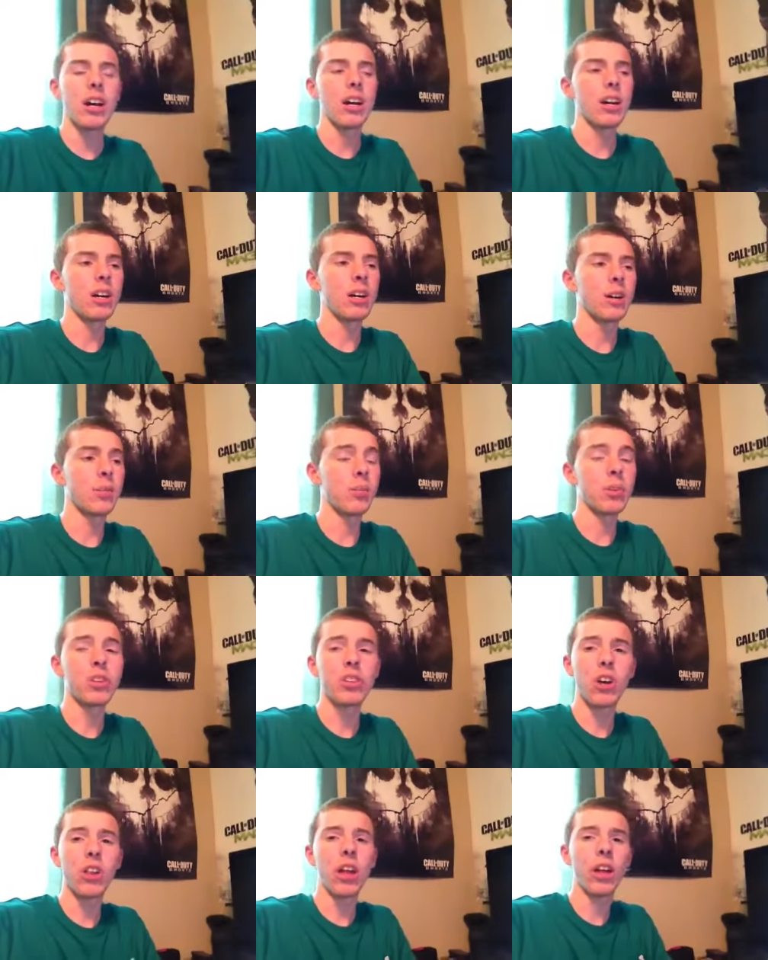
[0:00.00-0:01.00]
Uh, we
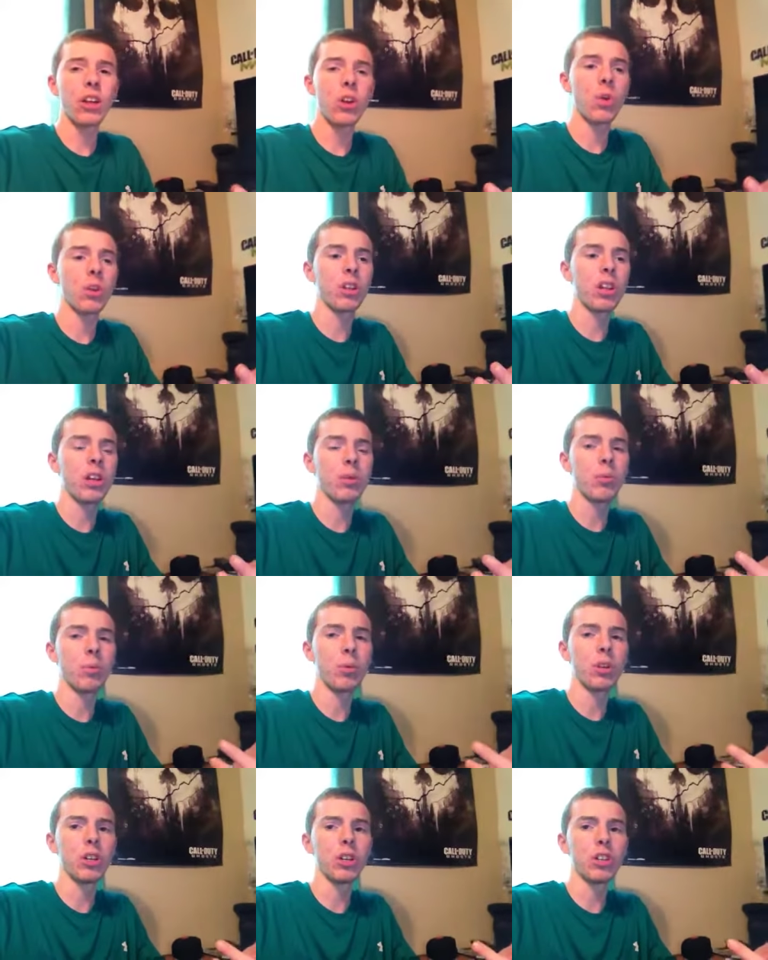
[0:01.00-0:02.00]
saw that Golden Gate
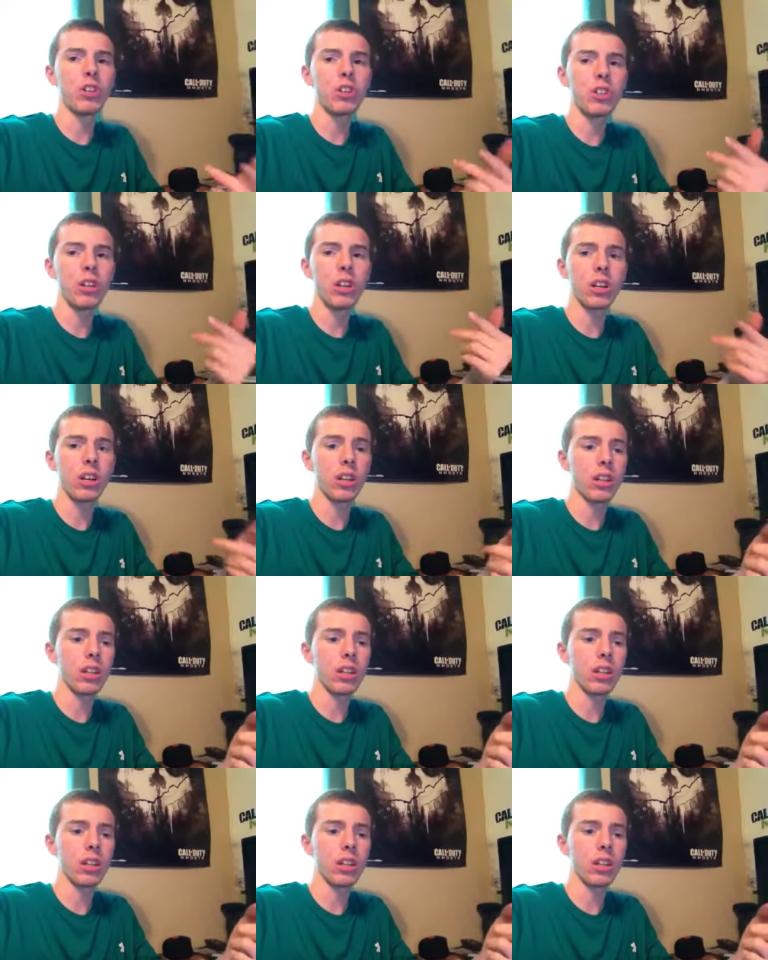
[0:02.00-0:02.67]
Bridge uh,